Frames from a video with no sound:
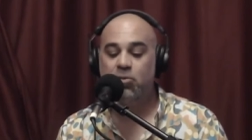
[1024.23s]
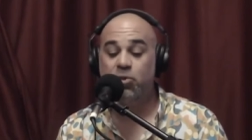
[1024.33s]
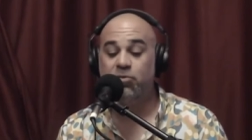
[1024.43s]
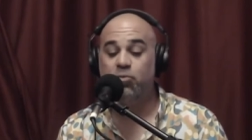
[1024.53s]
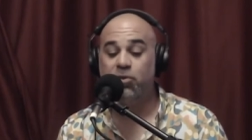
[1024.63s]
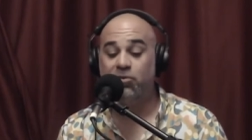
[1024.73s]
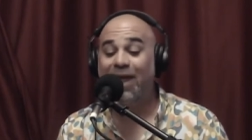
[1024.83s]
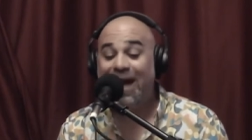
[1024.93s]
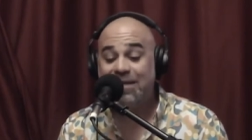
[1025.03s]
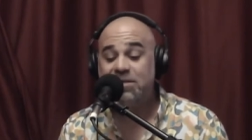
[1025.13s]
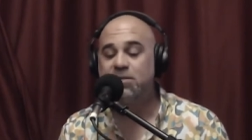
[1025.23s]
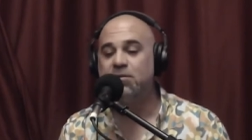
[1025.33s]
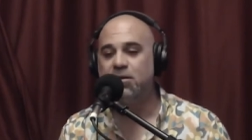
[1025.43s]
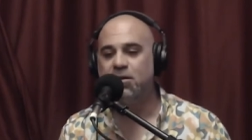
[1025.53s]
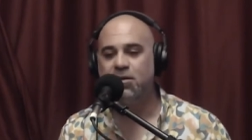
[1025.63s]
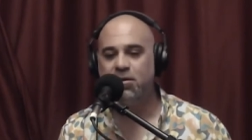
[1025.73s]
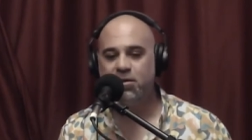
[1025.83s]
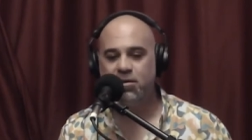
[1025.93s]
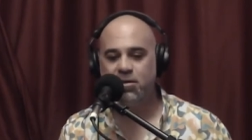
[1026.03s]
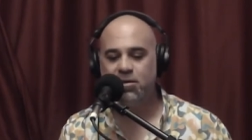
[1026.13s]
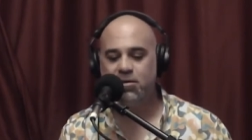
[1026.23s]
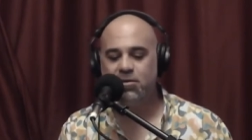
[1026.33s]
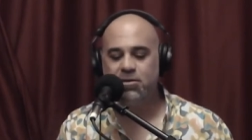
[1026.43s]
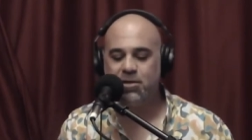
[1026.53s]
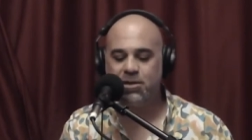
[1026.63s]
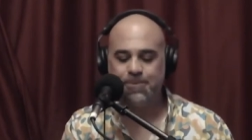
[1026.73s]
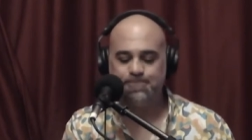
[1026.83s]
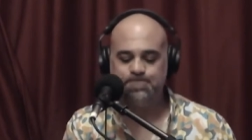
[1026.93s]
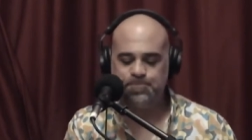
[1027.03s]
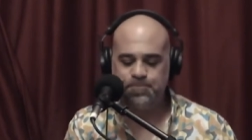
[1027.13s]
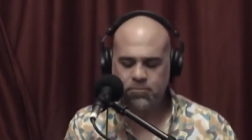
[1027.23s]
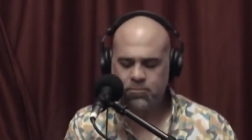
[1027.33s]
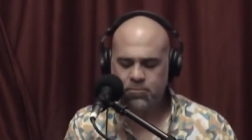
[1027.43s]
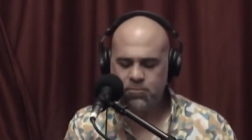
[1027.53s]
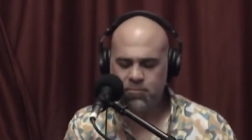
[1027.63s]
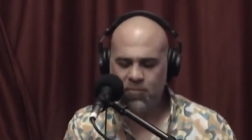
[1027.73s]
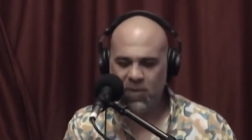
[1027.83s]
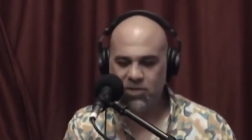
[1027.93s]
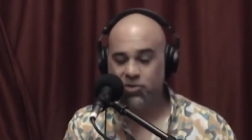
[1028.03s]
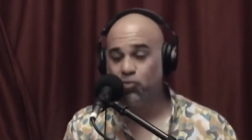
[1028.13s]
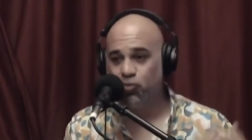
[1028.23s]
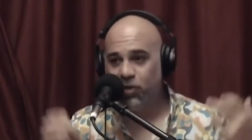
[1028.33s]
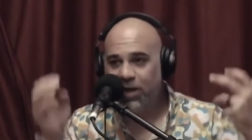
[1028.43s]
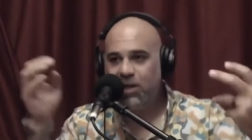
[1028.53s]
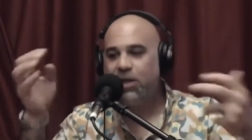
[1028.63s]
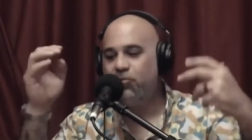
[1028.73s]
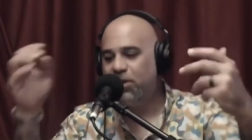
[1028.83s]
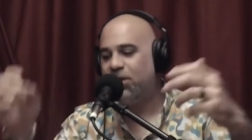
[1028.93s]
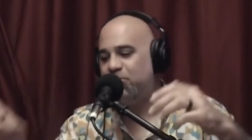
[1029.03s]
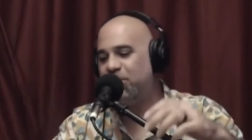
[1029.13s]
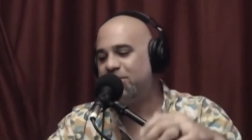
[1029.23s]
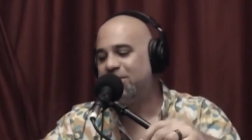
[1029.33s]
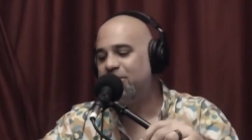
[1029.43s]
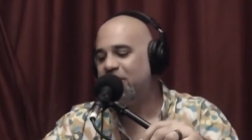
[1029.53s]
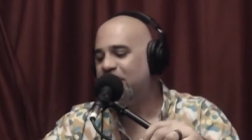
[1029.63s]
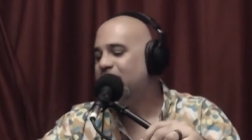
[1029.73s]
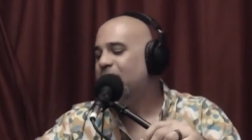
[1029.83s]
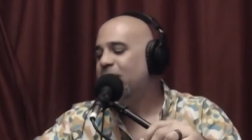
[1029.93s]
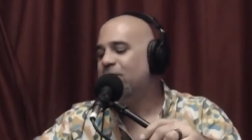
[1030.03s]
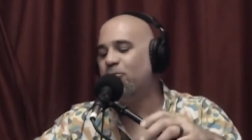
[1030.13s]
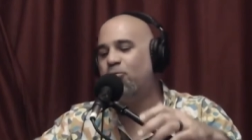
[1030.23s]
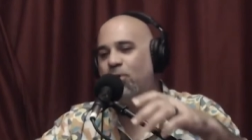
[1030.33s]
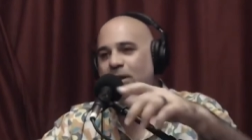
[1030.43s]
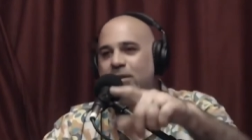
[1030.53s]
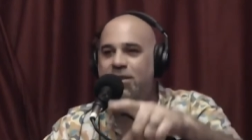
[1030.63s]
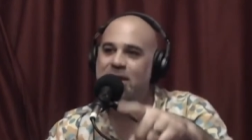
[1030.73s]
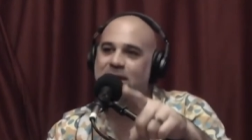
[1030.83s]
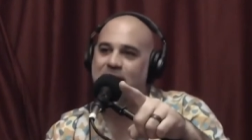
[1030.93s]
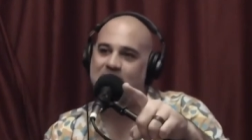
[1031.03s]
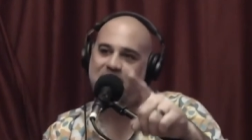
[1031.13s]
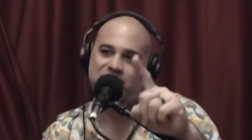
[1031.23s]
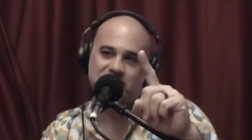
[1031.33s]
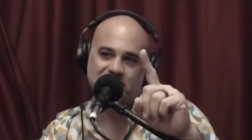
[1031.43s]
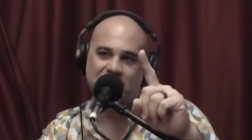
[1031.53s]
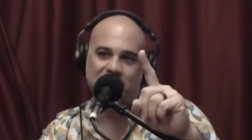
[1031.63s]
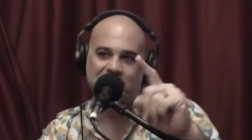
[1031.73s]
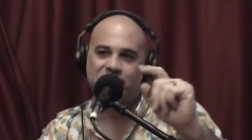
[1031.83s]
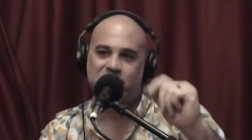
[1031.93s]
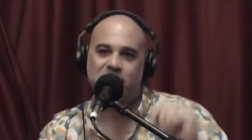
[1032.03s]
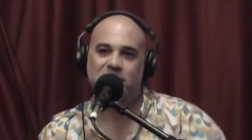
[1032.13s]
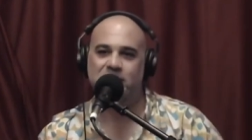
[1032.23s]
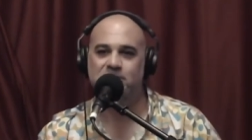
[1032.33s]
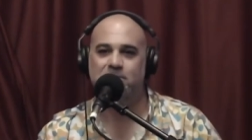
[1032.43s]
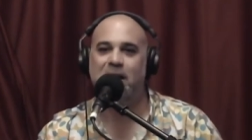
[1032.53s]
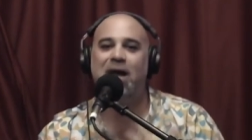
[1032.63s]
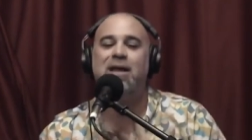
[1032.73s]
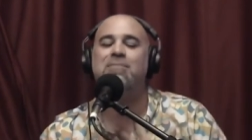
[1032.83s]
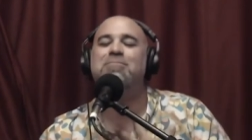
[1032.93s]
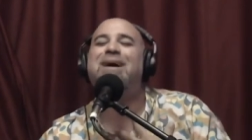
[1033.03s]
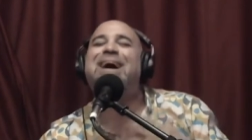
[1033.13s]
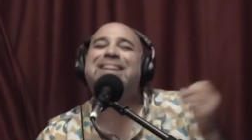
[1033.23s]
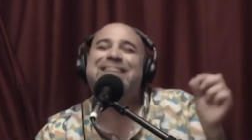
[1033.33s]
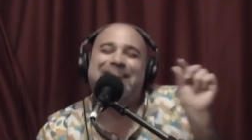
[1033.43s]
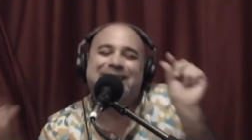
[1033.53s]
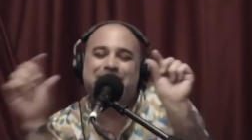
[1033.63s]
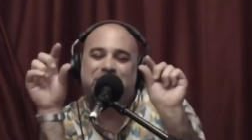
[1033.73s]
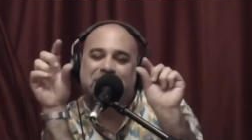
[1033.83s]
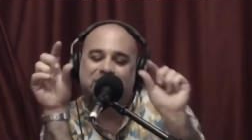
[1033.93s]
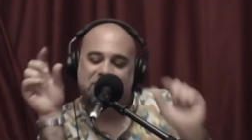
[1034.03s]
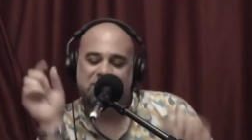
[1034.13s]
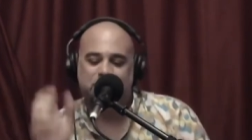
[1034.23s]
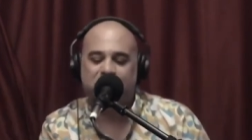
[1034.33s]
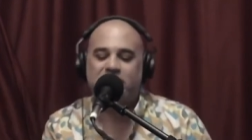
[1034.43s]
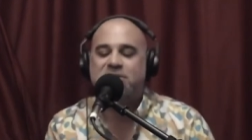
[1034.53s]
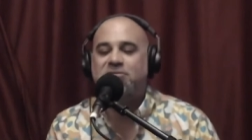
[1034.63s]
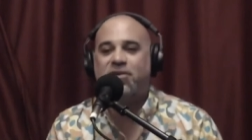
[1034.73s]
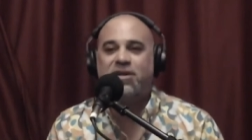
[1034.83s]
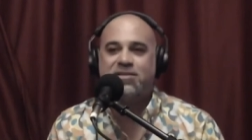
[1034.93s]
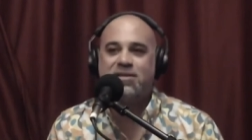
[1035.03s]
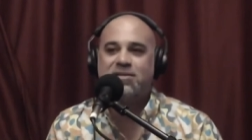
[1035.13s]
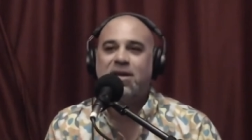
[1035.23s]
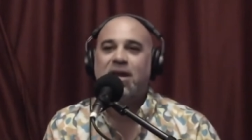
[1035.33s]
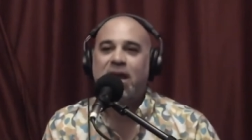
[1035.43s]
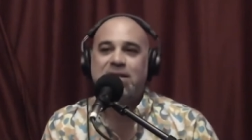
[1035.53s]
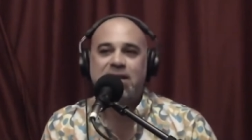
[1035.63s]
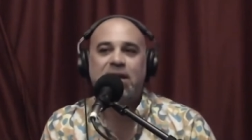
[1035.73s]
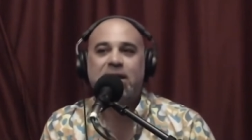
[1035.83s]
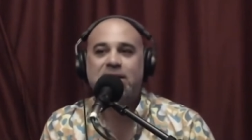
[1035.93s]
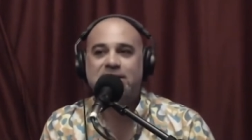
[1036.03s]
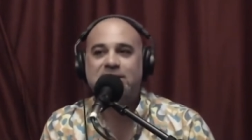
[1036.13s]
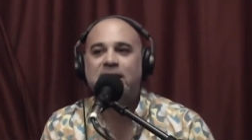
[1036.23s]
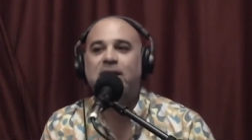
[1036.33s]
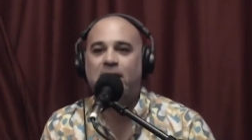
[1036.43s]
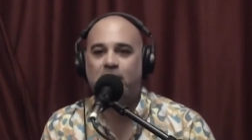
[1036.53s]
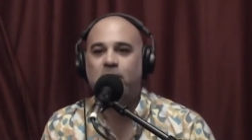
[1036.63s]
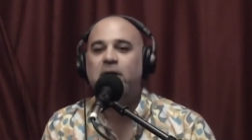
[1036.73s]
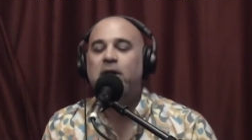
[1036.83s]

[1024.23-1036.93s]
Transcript: with with less uh, uh um to really really build something the one thing i have to i'll give you my my little bit of experience advice uh -uh. is uh-uh. it's like a casino